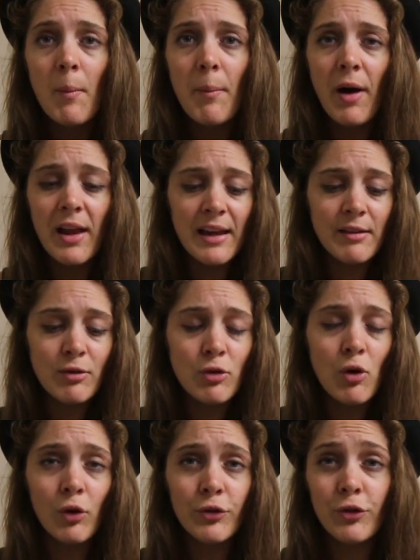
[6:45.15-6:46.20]
but it's
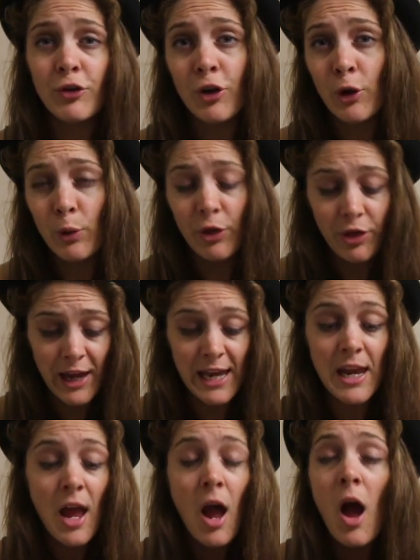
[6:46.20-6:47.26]
not too thin.